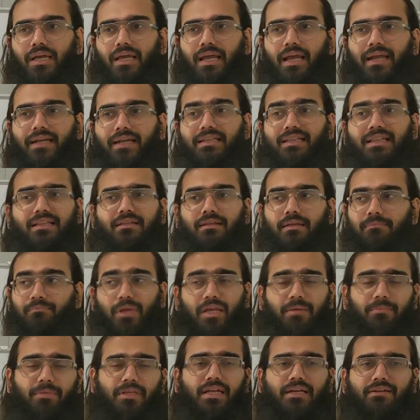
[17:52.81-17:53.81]
and
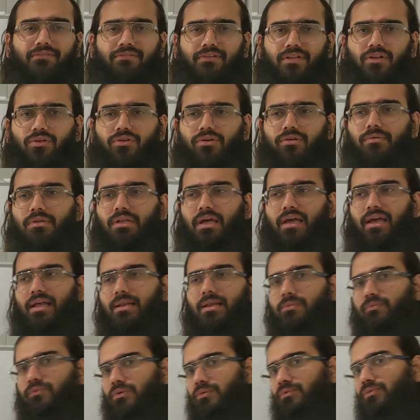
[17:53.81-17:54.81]
maybe that will not be
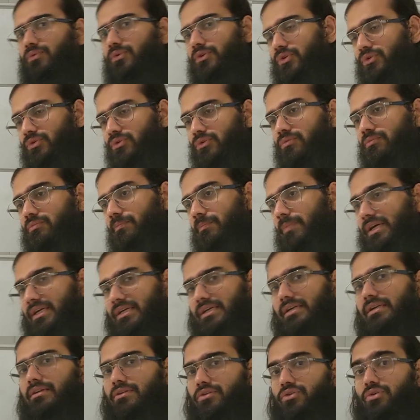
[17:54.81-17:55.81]
helpful for you,
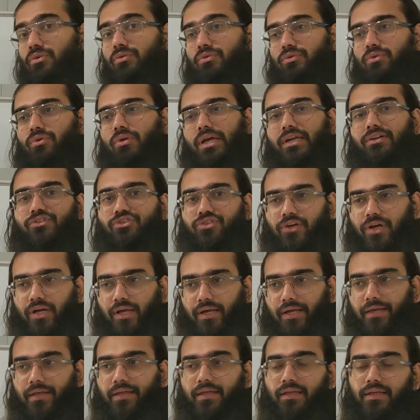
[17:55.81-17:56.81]
but you can
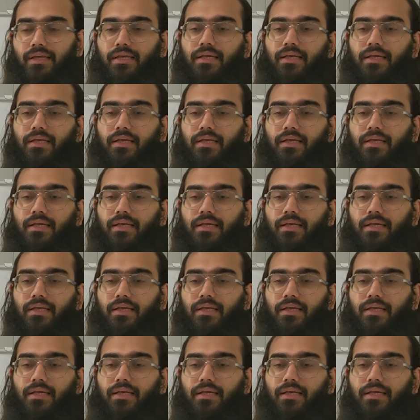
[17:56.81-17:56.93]
try.